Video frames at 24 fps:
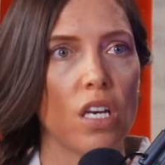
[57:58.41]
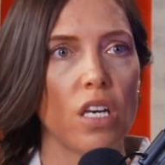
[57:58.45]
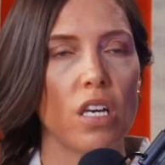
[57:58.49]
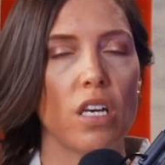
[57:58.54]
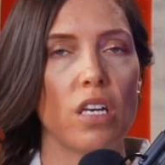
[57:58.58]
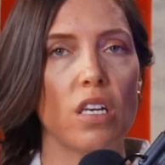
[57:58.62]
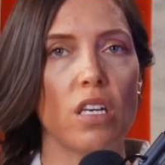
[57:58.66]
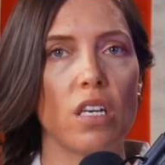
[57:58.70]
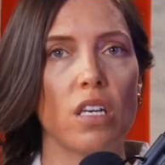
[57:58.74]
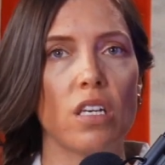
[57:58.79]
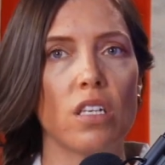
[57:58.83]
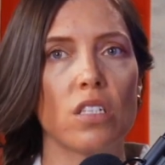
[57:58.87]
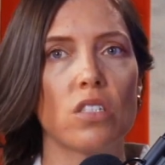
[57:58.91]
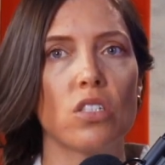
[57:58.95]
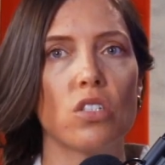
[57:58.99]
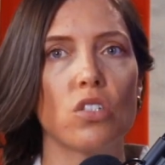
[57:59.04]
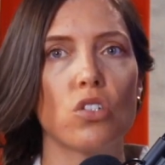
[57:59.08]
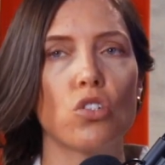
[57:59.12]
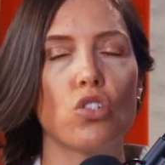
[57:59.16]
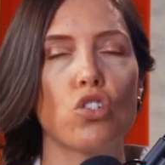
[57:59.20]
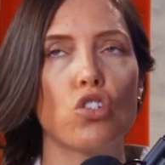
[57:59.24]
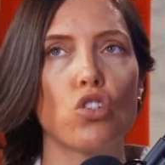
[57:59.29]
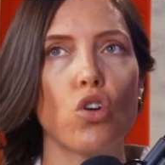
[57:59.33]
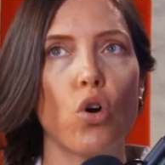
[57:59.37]
Mm-hmm. It's
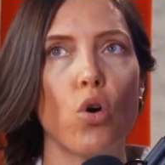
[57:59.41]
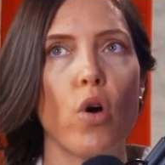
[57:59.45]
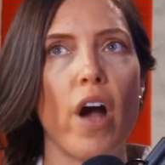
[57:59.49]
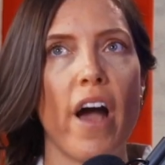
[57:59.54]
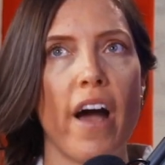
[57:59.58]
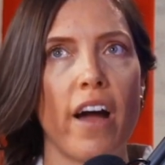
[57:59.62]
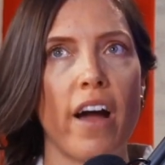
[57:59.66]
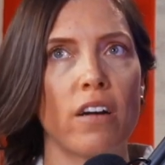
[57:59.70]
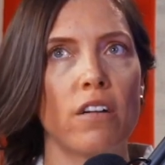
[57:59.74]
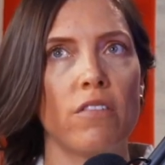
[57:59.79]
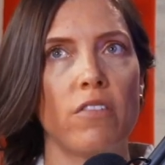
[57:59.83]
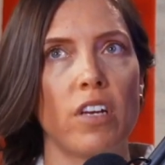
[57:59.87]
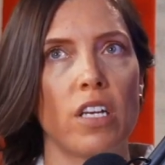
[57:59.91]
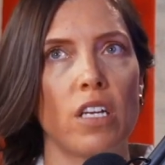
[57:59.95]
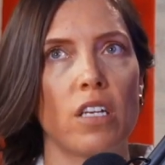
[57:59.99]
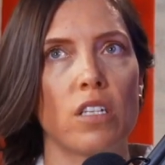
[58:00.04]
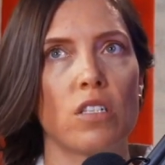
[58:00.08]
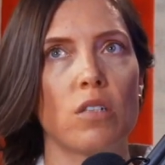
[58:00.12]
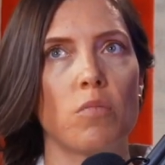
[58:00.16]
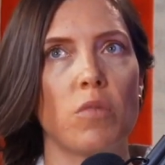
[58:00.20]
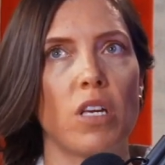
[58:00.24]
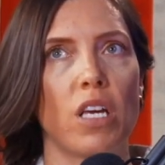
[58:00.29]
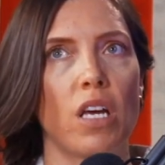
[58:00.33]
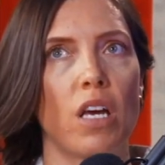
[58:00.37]
so aggravating
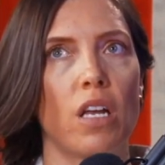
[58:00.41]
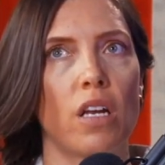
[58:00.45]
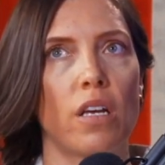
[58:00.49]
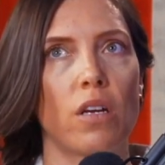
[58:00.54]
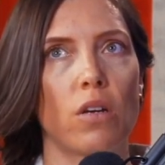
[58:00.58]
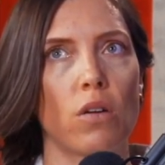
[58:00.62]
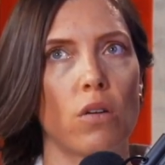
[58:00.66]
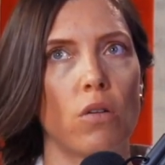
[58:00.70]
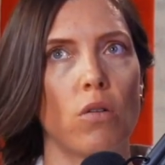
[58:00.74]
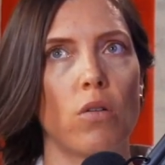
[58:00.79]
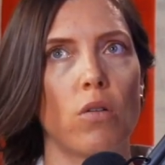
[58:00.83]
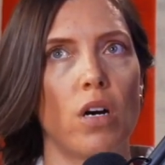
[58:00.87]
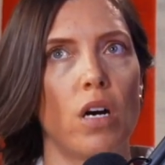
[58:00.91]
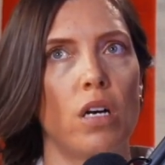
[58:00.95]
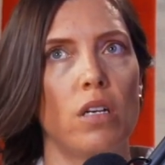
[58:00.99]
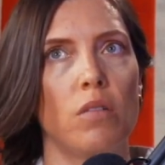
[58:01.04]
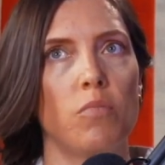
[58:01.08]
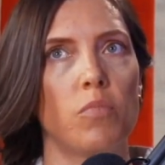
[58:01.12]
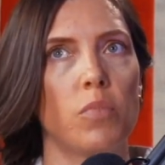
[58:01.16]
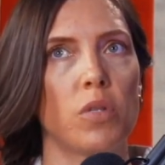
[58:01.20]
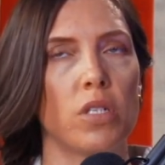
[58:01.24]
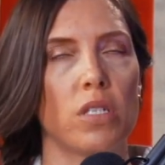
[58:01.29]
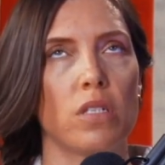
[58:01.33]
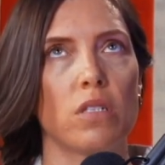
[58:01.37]
to me, and I could go on.
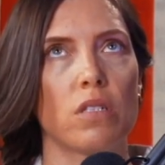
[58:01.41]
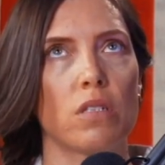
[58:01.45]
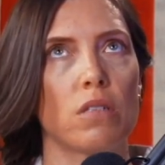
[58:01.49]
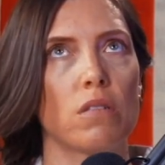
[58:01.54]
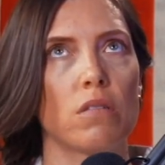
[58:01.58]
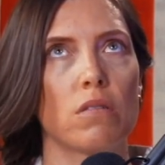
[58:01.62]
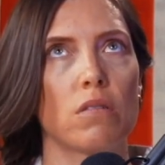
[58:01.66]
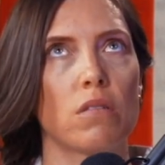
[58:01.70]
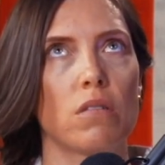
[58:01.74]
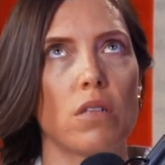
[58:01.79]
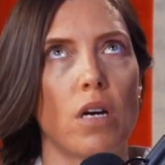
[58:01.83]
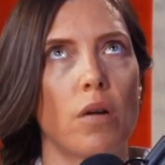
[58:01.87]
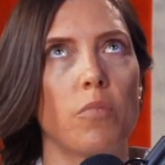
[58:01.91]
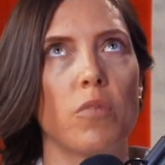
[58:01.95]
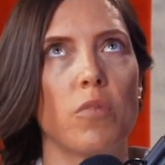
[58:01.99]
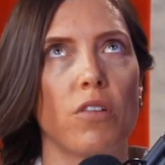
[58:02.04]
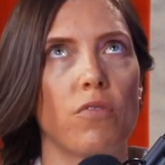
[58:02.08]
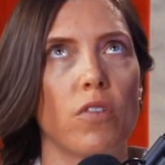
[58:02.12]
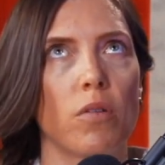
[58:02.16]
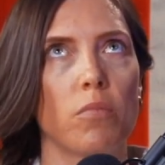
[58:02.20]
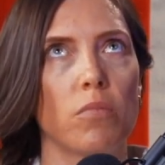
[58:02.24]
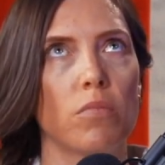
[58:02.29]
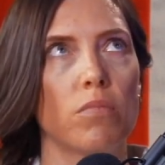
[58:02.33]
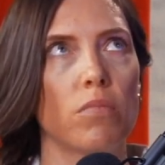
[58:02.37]
Please stop me if
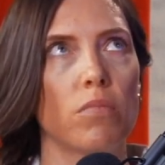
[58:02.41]
I'm